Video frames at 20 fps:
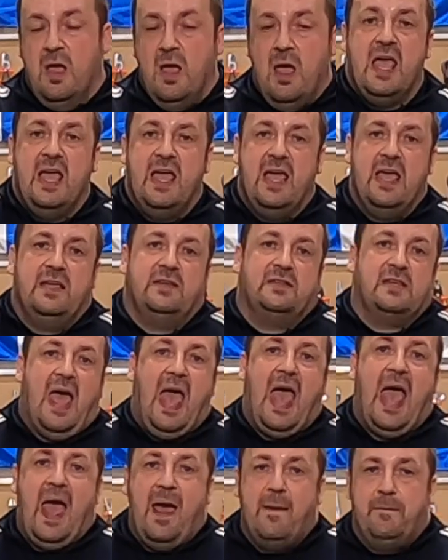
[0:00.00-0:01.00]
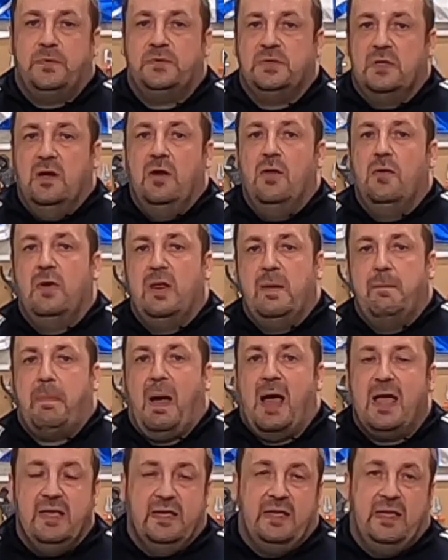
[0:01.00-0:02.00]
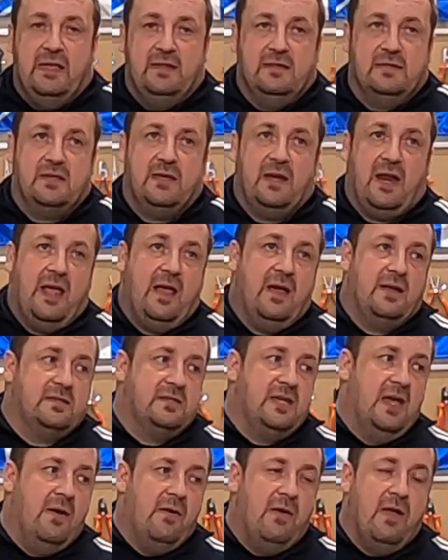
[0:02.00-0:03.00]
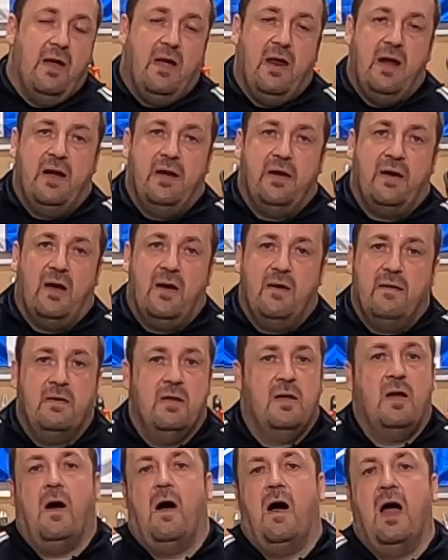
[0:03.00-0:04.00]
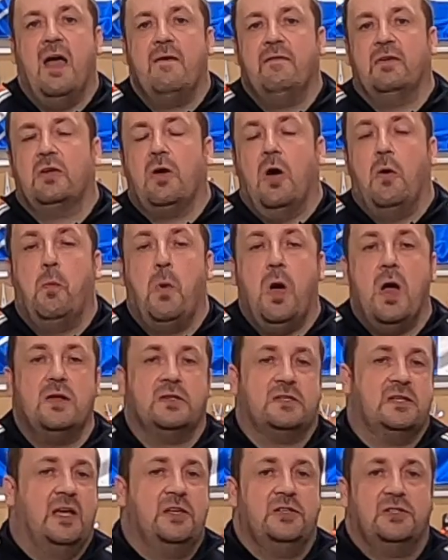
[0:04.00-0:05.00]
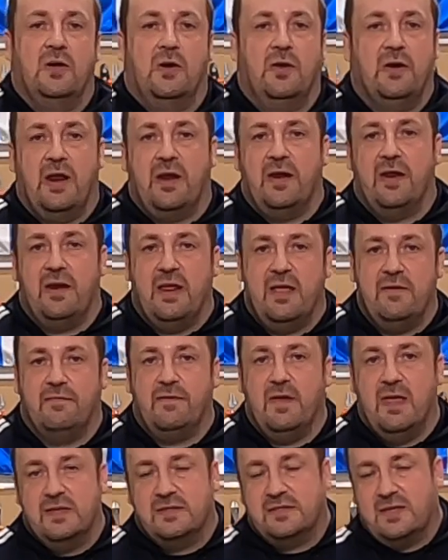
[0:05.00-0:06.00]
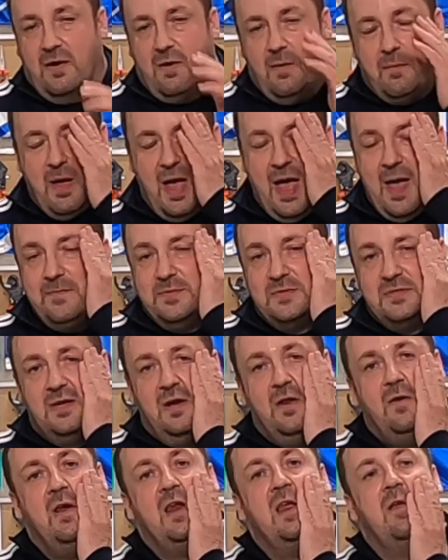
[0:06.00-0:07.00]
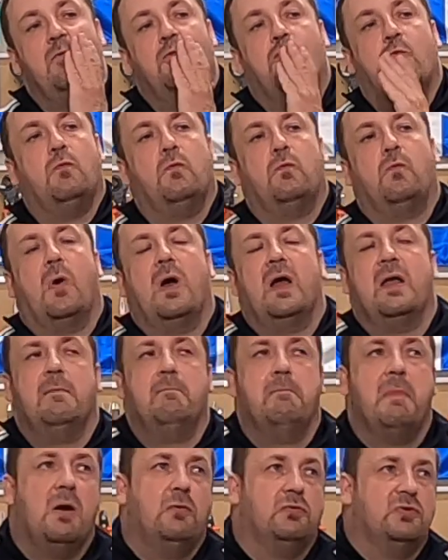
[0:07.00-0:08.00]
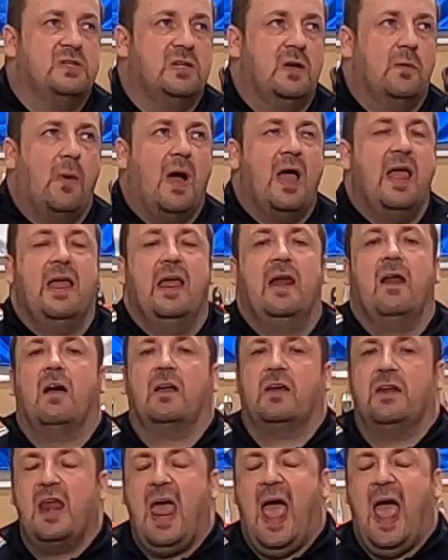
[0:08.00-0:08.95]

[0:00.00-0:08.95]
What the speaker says: It is absolutely baking today, I tell you, and I haven't got a work t-shirt on underneath here, so I'm absolutely melting away here like an